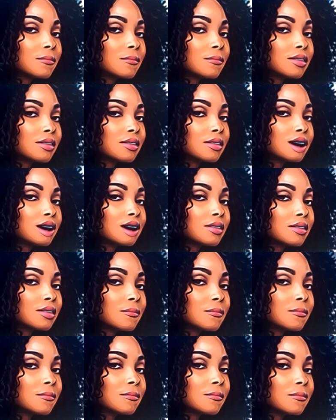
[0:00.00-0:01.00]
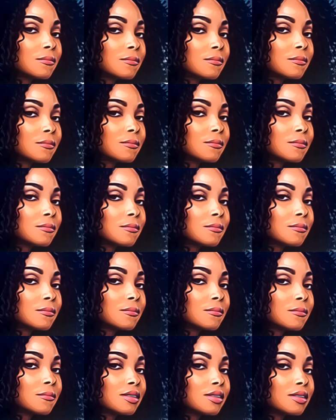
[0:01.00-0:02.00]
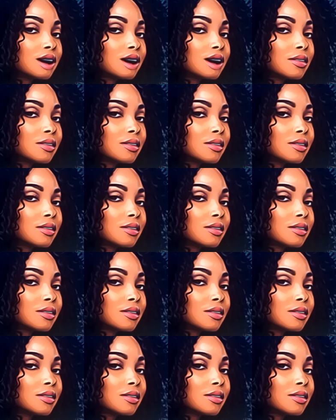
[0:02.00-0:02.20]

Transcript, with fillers: A couple of times, you know, we rolled around